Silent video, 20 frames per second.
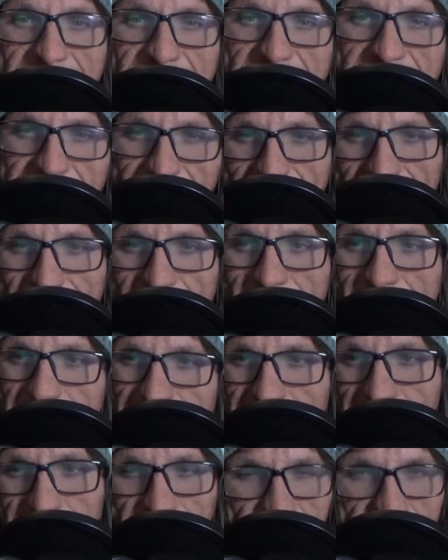
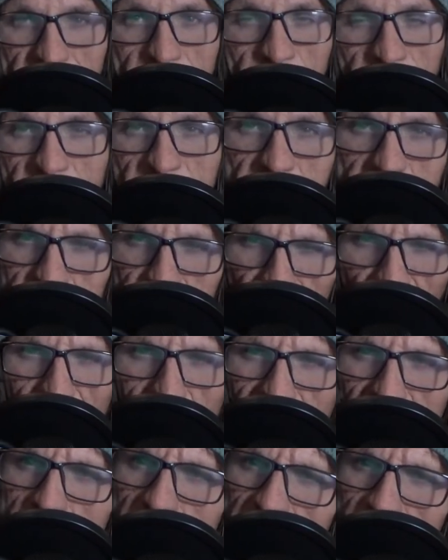psychosis, she should
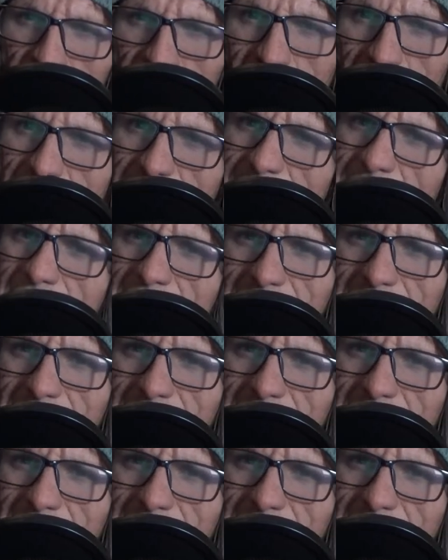probably be put